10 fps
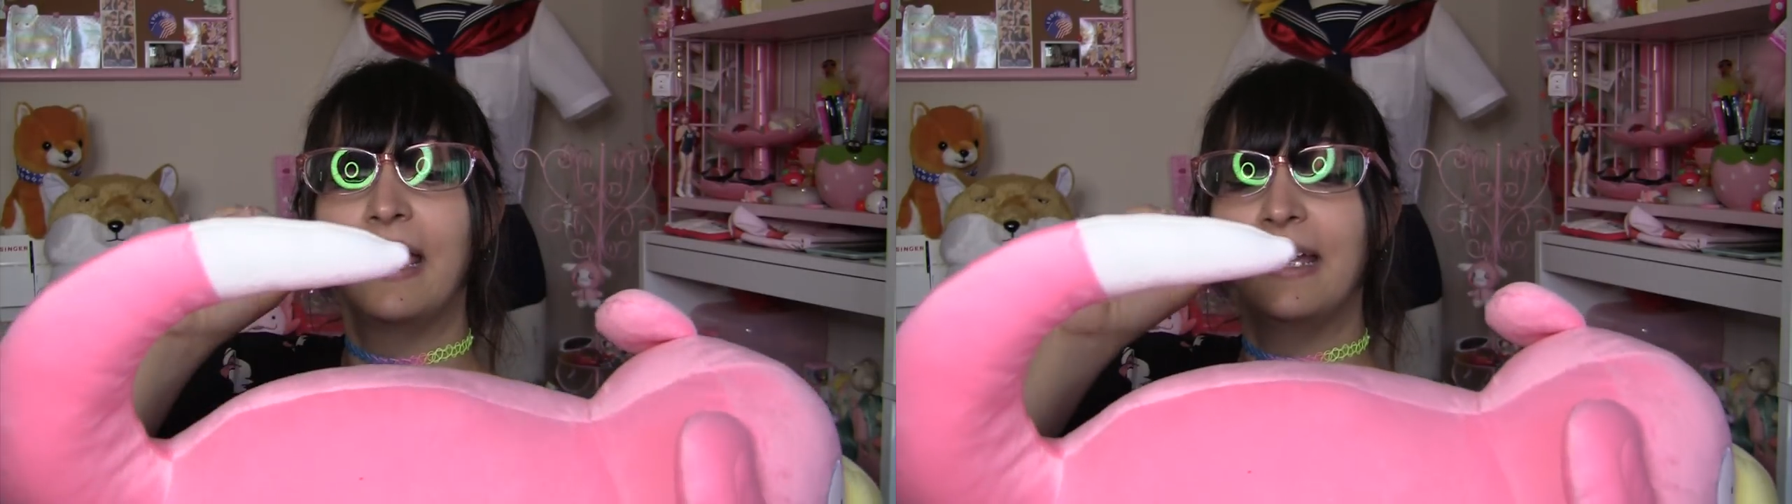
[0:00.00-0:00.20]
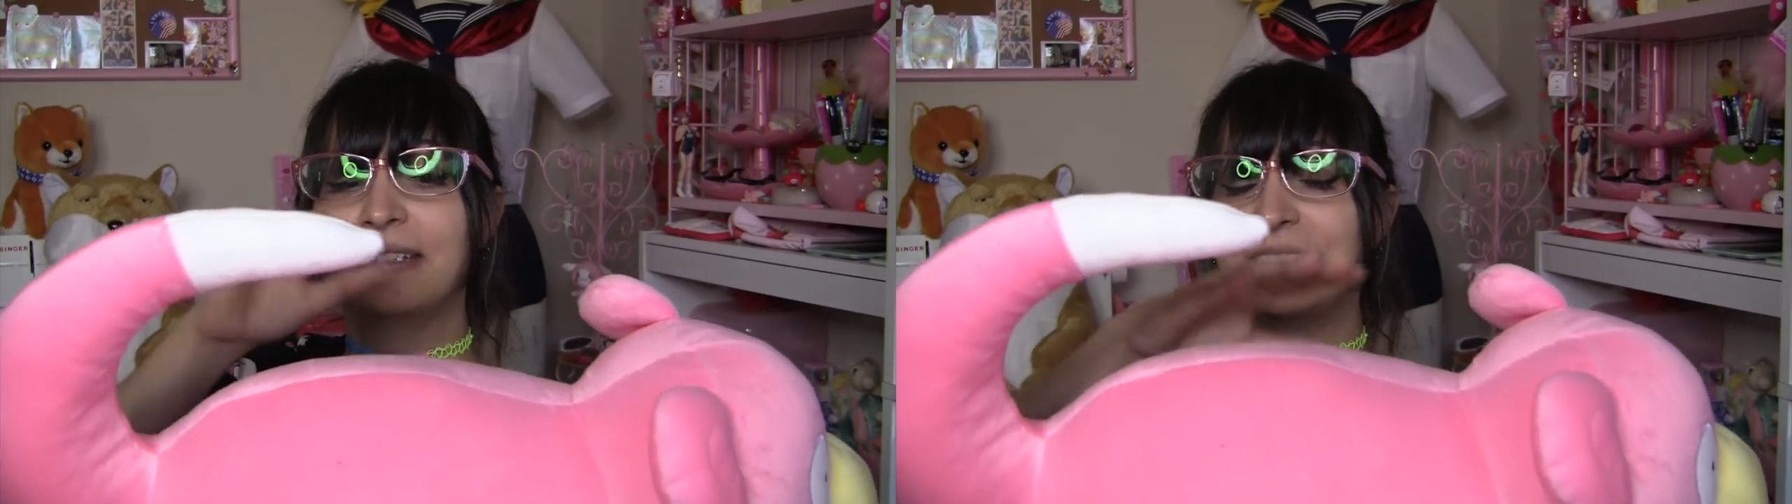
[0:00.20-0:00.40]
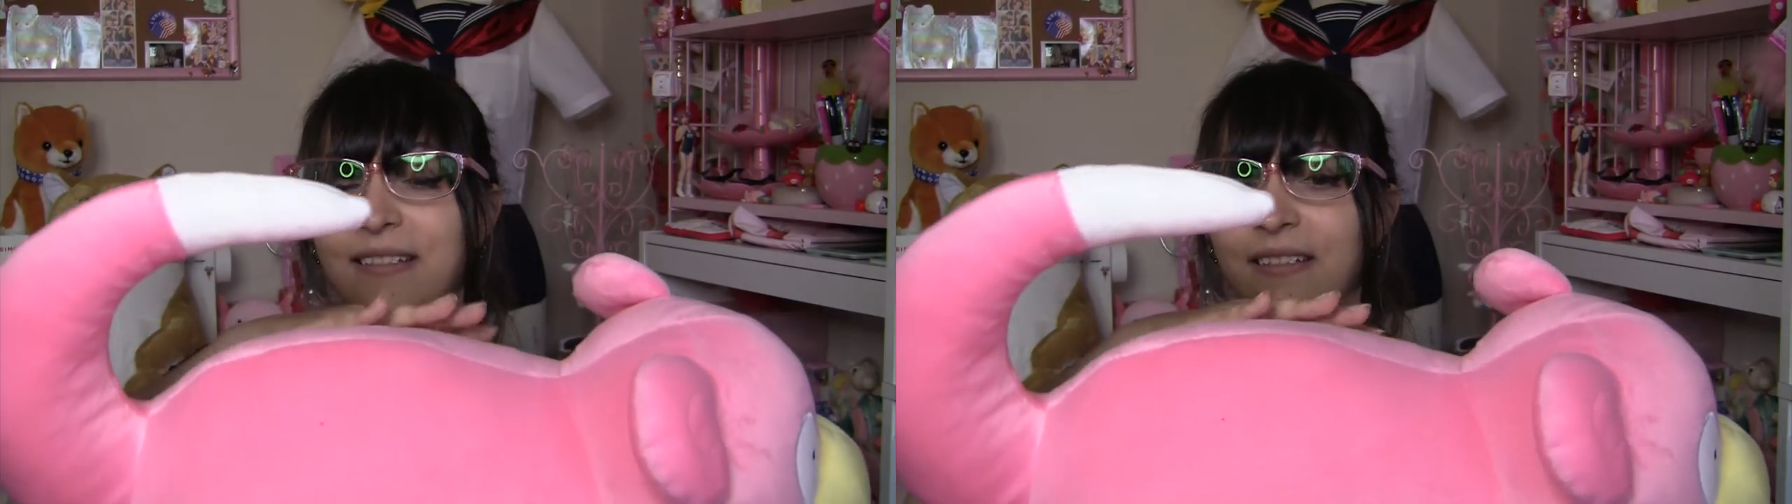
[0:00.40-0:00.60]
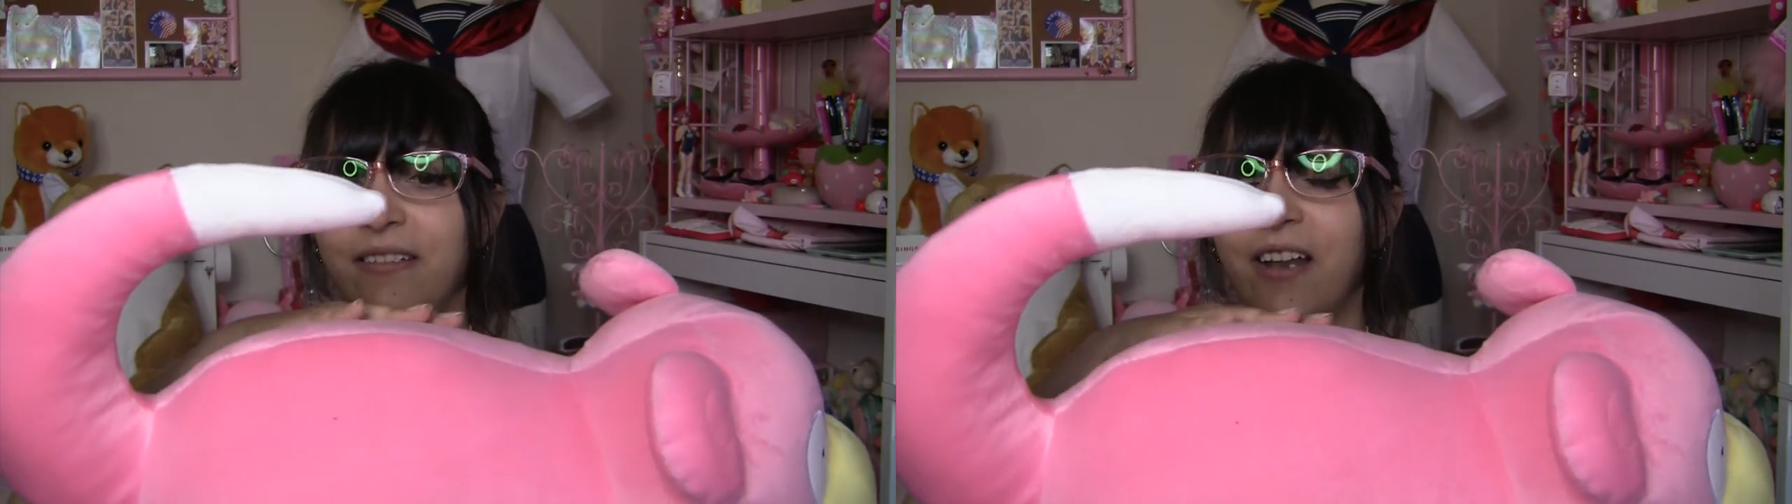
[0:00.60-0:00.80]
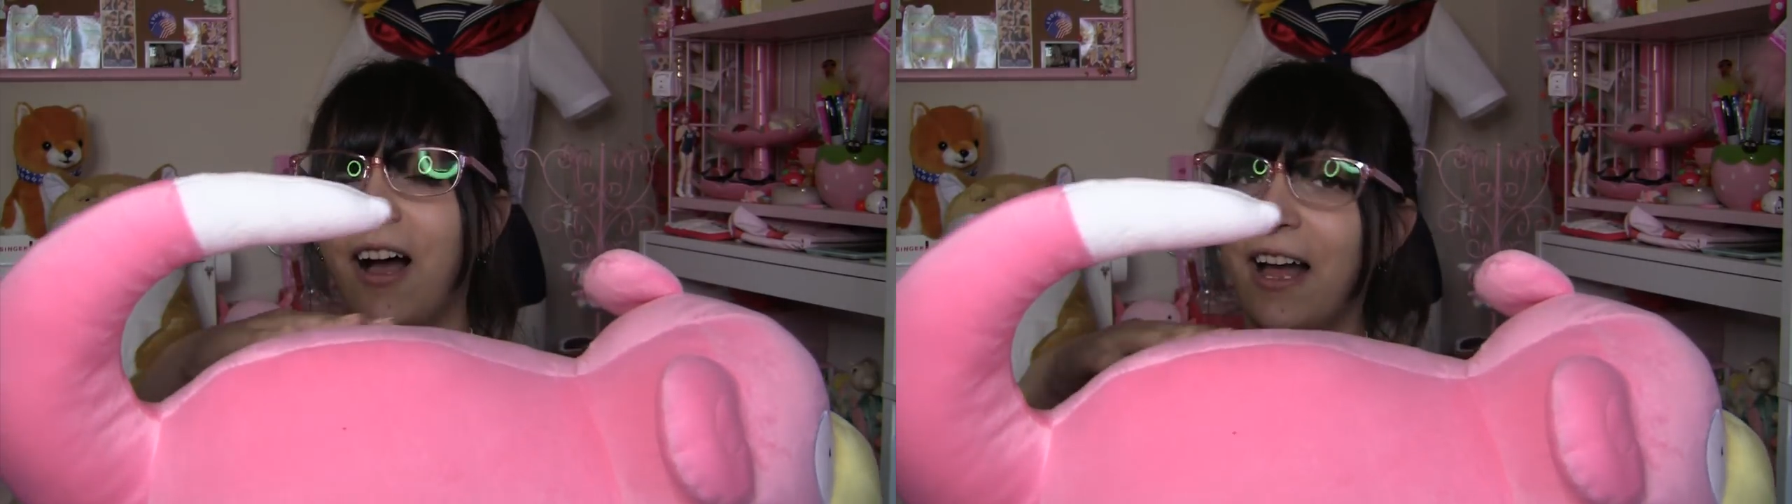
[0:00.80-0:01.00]
it's
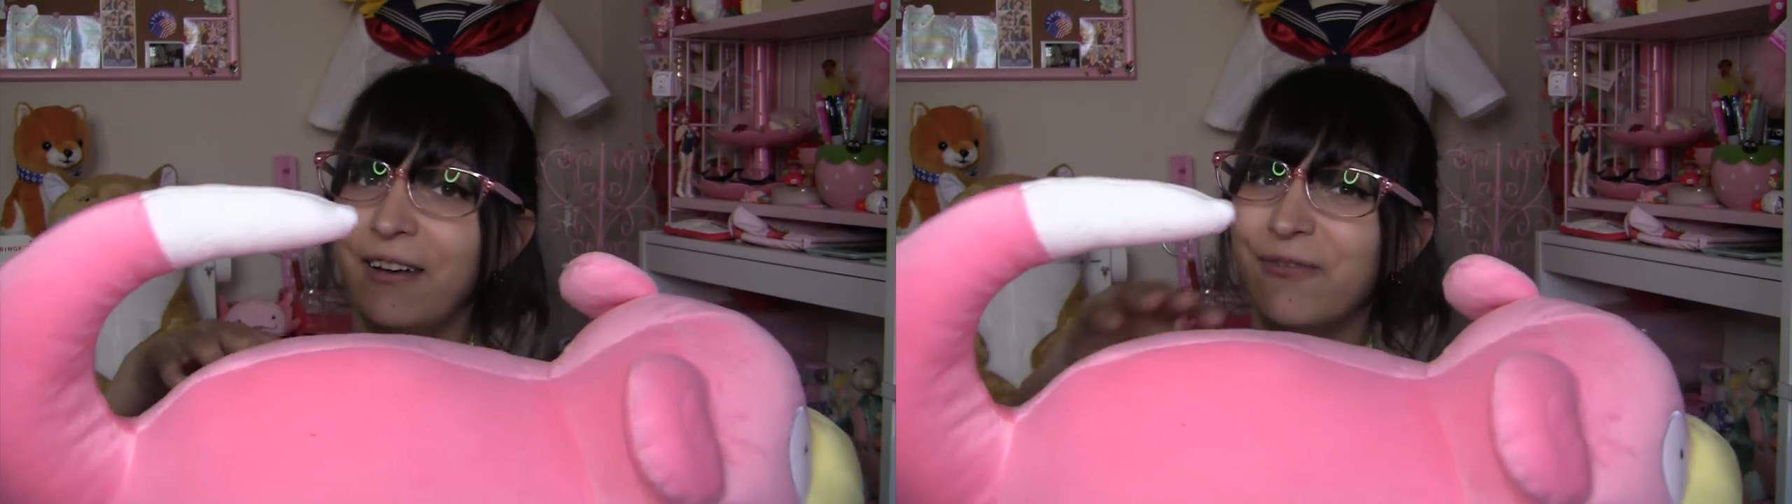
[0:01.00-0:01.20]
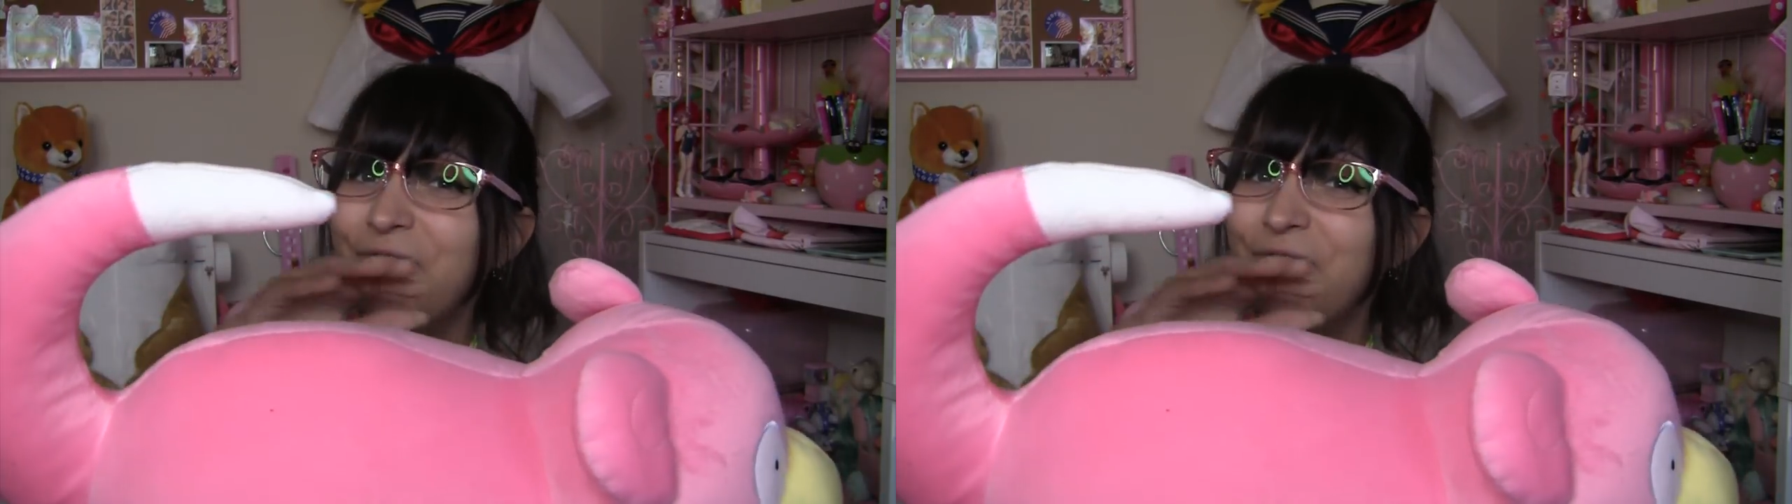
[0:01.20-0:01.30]
not